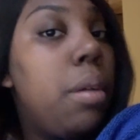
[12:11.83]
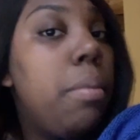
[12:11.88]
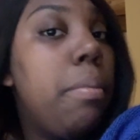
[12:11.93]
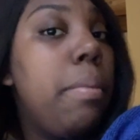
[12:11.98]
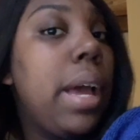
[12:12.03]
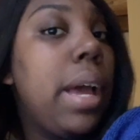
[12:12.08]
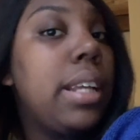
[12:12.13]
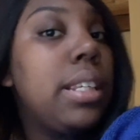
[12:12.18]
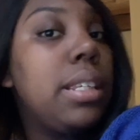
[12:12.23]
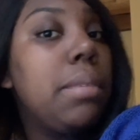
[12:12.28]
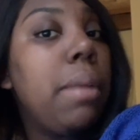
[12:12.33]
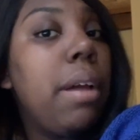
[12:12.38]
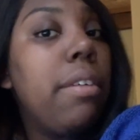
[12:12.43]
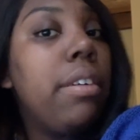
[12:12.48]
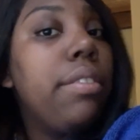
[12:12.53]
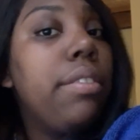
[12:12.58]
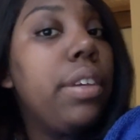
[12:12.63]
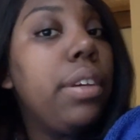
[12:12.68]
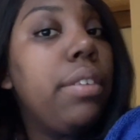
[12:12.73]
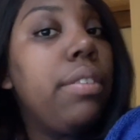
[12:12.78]
back to my
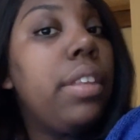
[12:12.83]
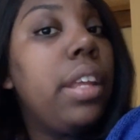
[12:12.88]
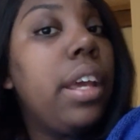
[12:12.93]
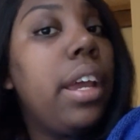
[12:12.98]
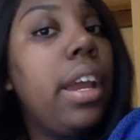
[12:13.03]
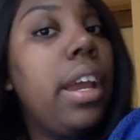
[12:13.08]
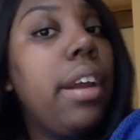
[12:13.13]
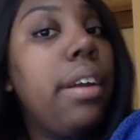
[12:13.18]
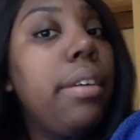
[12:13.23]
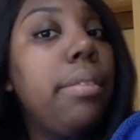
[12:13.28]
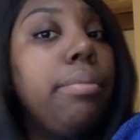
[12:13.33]
review of the hair